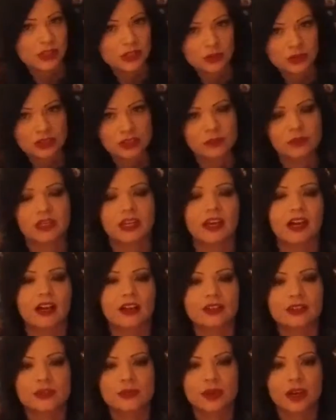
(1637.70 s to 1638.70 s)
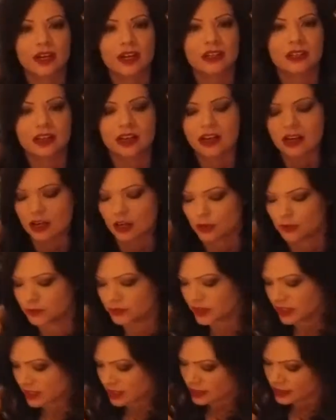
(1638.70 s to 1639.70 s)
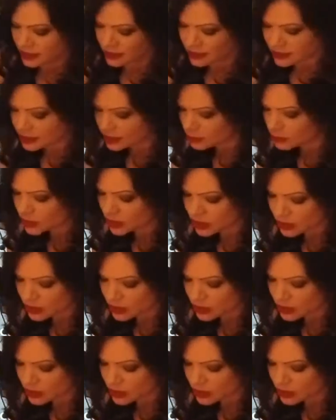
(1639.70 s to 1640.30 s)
somebody else, right? Get in the middle of